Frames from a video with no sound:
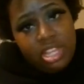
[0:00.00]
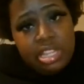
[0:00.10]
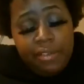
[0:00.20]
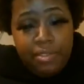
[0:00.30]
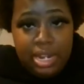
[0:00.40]

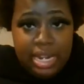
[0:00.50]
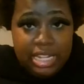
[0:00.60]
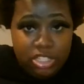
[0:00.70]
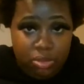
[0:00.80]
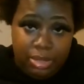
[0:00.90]
So I feel like
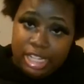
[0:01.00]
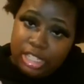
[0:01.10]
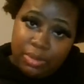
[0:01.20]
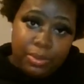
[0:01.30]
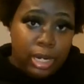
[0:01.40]
that's too much.
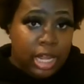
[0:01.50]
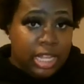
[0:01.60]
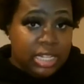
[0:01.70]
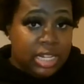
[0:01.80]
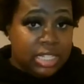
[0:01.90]
So I feel like
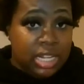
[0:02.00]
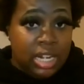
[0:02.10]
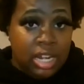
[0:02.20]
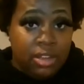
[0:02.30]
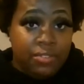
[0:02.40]
it isn't
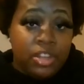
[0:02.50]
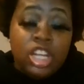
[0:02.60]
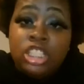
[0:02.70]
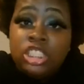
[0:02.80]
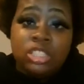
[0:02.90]
enough.
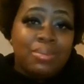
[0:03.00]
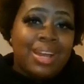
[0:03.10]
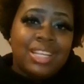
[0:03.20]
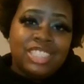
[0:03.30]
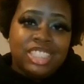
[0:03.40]

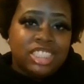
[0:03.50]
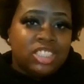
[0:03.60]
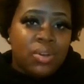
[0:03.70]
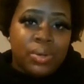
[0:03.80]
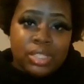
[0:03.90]
Kamiyah's just
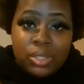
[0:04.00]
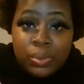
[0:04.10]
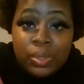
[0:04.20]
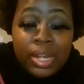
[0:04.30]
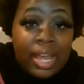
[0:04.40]
going
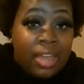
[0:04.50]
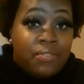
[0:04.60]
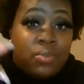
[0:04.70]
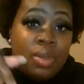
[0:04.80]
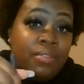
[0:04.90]
through it. Like, if
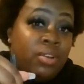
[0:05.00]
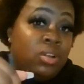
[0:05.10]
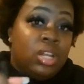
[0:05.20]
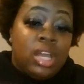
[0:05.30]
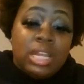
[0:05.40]
you ever go
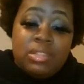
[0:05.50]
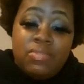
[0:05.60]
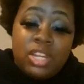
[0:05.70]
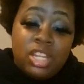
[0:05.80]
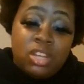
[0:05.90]
look at the
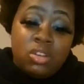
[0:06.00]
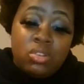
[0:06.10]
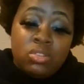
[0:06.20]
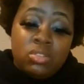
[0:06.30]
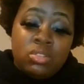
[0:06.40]

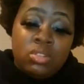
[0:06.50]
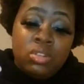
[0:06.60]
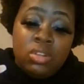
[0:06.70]
videos,